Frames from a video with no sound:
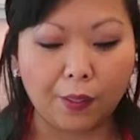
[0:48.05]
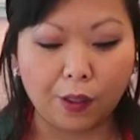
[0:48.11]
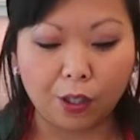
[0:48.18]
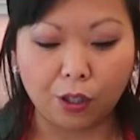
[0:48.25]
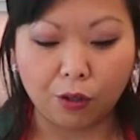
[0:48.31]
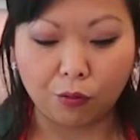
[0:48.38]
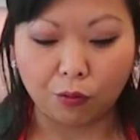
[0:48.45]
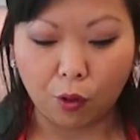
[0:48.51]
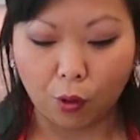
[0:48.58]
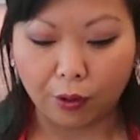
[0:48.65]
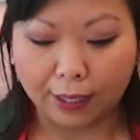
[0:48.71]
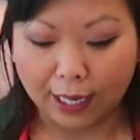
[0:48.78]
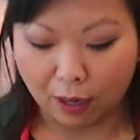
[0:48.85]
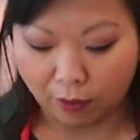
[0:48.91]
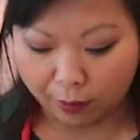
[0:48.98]
and then you roll
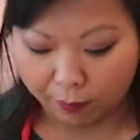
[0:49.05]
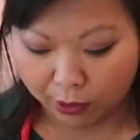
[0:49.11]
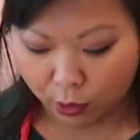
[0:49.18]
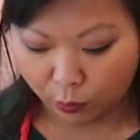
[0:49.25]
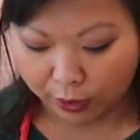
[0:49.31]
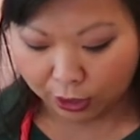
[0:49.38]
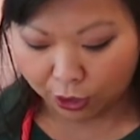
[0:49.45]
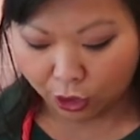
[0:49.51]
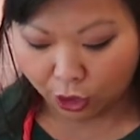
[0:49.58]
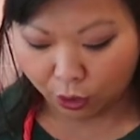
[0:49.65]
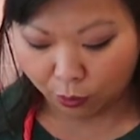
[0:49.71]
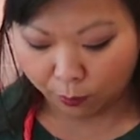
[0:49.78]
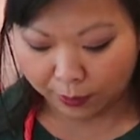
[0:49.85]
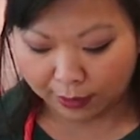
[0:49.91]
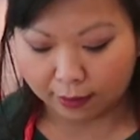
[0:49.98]
it out in between
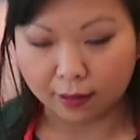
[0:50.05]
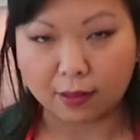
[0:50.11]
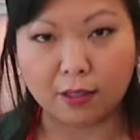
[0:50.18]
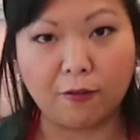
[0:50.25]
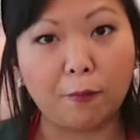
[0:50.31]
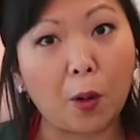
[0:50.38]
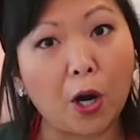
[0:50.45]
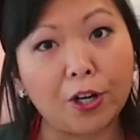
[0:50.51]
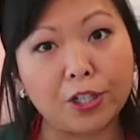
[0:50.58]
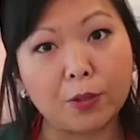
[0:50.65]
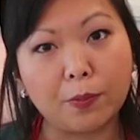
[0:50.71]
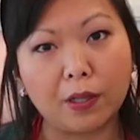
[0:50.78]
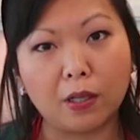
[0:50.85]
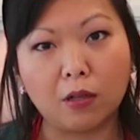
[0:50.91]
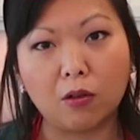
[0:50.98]
two pieces of
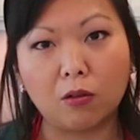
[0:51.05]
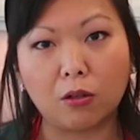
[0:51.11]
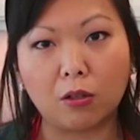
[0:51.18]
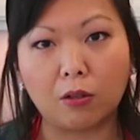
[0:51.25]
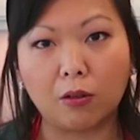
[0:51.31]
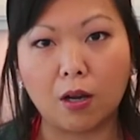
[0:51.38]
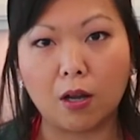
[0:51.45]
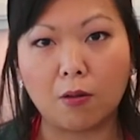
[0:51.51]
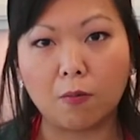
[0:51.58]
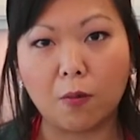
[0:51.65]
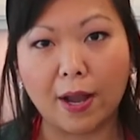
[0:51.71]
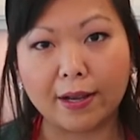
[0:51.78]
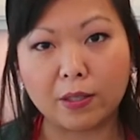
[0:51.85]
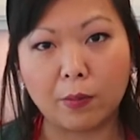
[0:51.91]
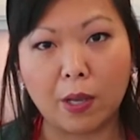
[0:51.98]
parchment or
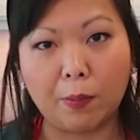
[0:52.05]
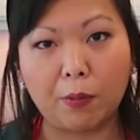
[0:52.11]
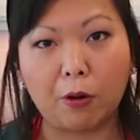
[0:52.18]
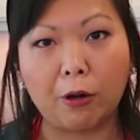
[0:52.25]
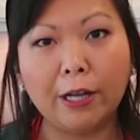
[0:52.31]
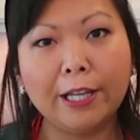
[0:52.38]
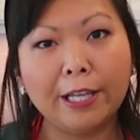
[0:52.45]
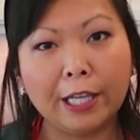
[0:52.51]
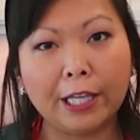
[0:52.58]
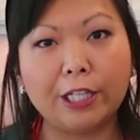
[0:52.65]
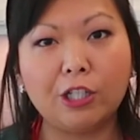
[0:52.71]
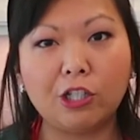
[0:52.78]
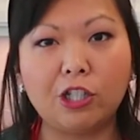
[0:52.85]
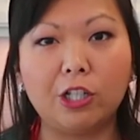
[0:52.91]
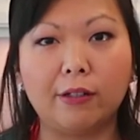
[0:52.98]
wax paper
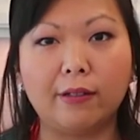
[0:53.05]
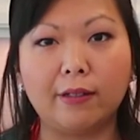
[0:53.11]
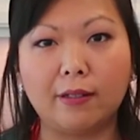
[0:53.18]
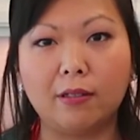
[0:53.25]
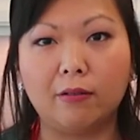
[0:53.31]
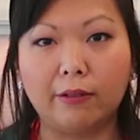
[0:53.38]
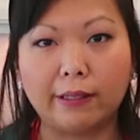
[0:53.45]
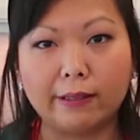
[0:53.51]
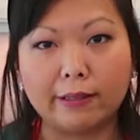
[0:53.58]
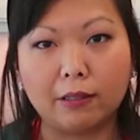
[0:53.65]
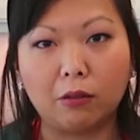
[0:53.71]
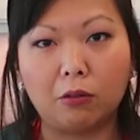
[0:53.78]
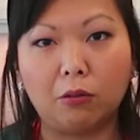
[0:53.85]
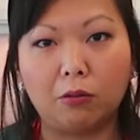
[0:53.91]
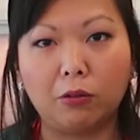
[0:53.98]
and chill it till it gets a
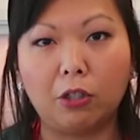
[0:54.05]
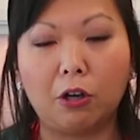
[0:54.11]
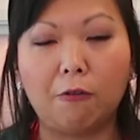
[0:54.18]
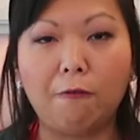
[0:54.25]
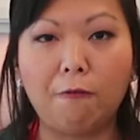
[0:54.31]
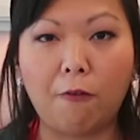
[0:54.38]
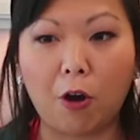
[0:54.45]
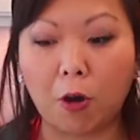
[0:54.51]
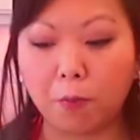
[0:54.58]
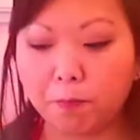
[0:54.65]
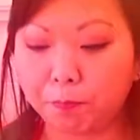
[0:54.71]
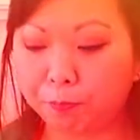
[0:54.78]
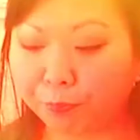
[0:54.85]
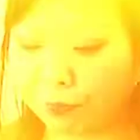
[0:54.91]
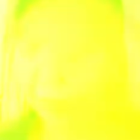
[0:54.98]
little firm.
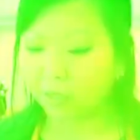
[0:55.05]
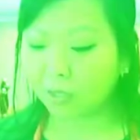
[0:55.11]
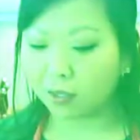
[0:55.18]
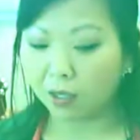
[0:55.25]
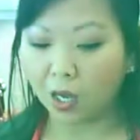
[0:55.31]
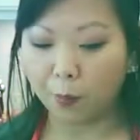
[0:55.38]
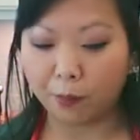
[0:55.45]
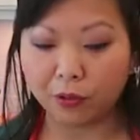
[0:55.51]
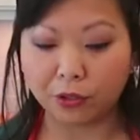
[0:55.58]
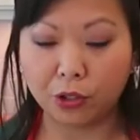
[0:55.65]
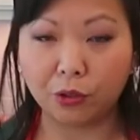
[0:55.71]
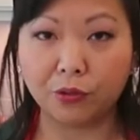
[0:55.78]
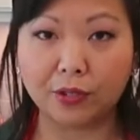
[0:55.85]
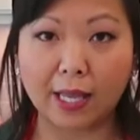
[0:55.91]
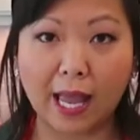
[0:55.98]
A couple of
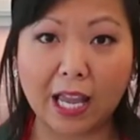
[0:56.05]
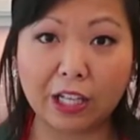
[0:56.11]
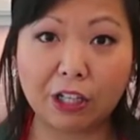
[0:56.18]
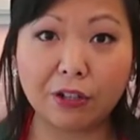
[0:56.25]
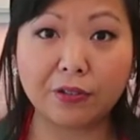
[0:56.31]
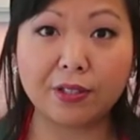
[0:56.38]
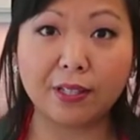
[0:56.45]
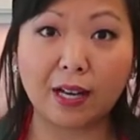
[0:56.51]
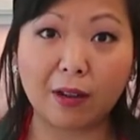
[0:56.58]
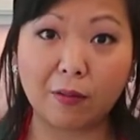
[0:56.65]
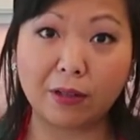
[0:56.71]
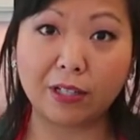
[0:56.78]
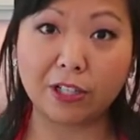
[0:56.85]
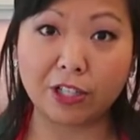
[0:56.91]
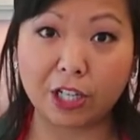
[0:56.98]
tools I use that I
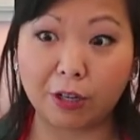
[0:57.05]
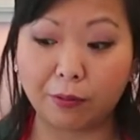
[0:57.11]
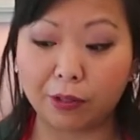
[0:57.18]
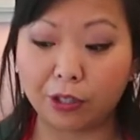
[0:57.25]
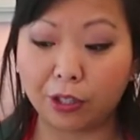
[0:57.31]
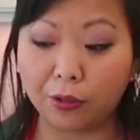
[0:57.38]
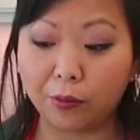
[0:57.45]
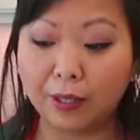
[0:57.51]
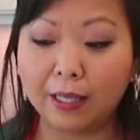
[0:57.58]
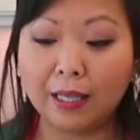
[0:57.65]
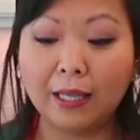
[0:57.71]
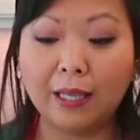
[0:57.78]
want to share with you.